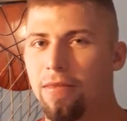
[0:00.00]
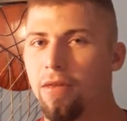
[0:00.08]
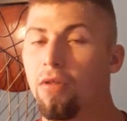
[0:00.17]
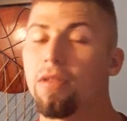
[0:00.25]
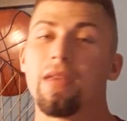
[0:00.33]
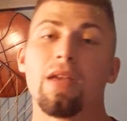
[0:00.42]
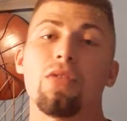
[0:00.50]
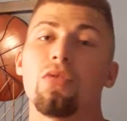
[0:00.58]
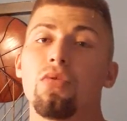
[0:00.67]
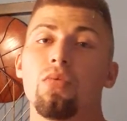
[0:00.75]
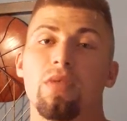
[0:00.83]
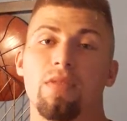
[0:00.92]
the only thing I
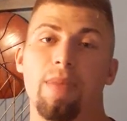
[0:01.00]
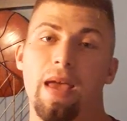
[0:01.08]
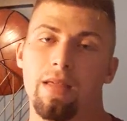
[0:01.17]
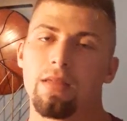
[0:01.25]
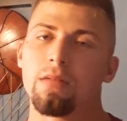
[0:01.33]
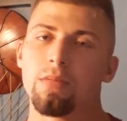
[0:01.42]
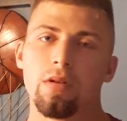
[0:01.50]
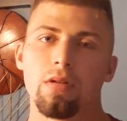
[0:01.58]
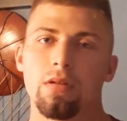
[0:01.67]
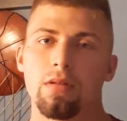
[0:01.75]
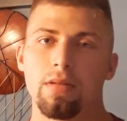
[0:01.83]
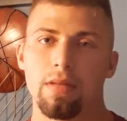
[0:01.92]
knew was
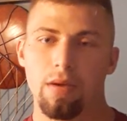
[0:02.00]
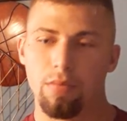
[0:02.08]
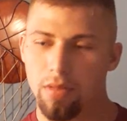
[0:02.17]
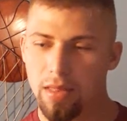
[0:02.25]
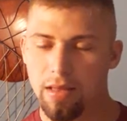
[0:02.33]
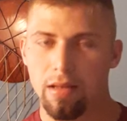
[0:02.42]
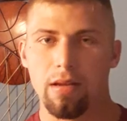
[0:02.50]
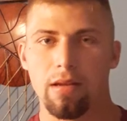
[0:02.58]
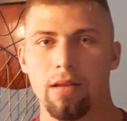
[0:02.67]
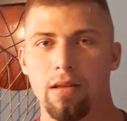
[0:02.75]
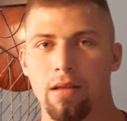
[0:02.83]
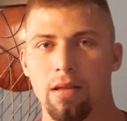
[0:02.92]
basketball. That was it.
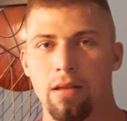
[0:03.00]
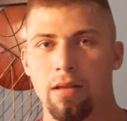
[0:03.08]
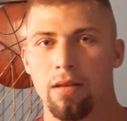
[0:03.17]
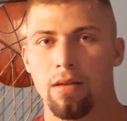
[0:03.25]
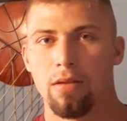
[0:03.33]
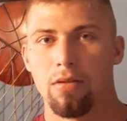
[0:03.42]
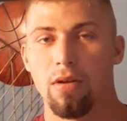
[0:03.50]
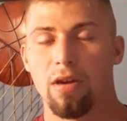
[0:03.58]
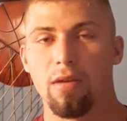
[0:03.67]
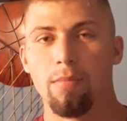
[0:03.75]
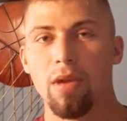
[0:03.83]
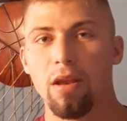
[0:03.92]
You know, I
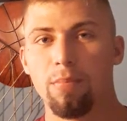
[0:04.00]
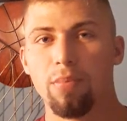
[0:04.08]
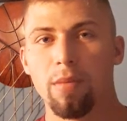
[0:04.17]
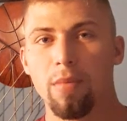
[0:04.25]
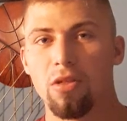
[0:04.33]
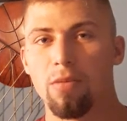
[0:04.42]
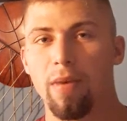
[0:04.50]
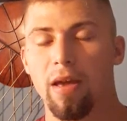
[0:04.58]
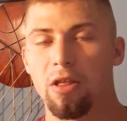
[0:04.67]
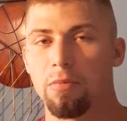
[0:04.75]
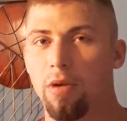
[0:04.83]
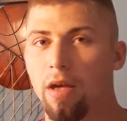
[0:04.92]
committed pretty much to
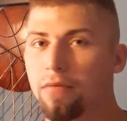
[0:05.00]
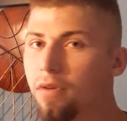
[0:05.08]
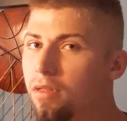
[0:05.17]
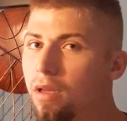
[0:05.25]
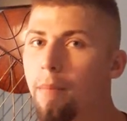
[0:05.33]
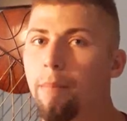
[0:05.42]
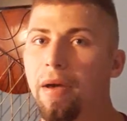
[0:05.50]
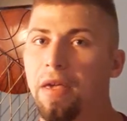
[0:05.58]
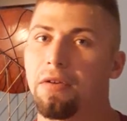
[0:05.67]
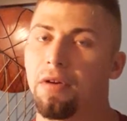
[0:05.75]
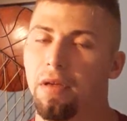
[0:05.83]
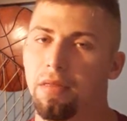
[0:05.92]
basketball after I stopped
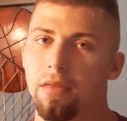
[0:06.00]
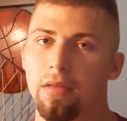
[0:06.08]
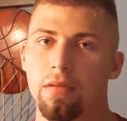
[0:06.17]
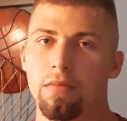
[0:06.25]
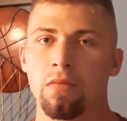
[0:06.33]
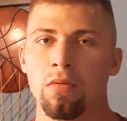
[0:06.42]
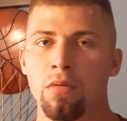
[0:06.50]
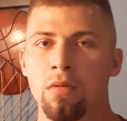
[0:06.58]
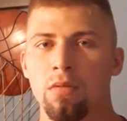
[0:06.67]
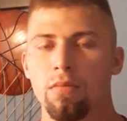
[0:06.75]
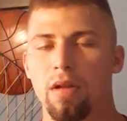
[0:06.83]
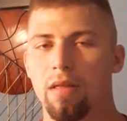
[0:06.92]
bike racing
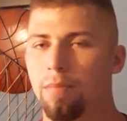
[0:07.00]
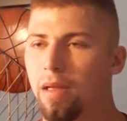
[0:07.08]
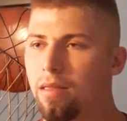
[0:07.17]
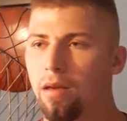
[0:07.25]
when I was about